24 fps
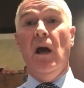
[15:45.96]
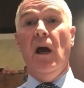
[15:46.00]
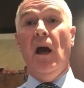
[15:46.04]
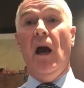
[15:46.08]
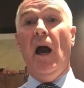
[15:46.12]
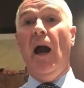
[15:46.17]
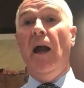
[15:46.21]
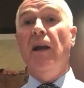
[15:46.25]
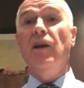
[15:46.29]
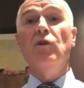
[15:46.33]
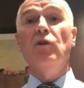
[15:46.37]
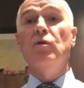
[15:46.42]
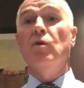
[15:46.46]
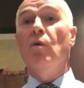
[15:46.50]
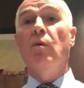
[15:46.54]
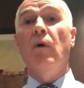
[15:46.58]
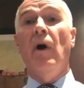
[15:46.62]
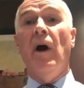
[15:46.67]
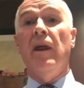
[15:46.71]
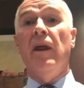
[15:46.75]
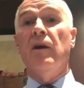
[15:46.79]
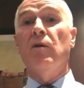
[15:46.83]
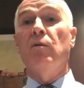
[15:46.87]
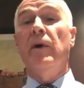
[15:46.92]
I don't know
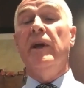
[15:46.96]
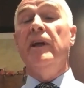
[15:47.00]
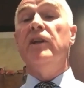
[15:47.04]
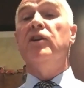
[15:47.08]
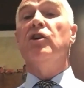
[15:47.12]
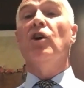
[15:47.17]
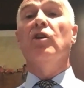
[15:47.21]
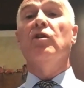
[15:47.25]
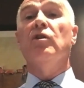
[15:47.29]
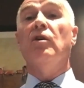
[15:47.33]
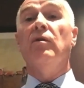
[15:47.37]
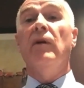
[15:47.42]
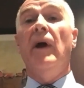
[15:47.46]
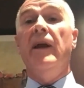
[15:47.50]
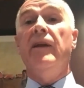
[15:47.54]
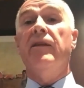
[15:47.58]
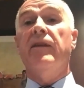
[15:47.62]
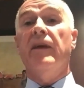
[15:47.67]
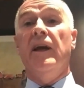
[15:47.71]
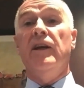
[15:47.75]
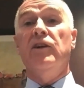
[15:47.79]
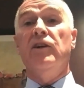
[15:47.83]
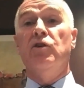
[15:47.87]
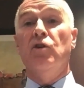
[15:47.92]
whether we done the right
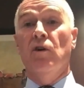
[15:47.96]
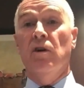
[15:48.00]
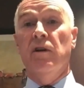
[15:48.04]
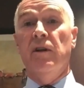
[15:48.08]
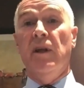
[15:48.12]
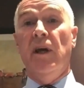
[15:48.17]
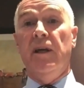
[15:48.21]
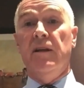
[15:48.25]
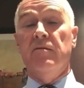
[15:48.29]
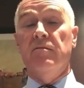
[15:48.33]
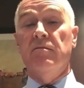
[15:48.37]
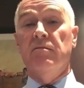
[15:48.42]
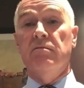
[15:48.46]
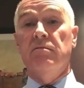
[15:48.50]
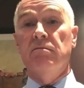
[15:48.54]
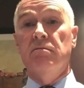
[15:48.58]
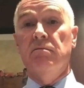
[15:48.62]
thing doing that.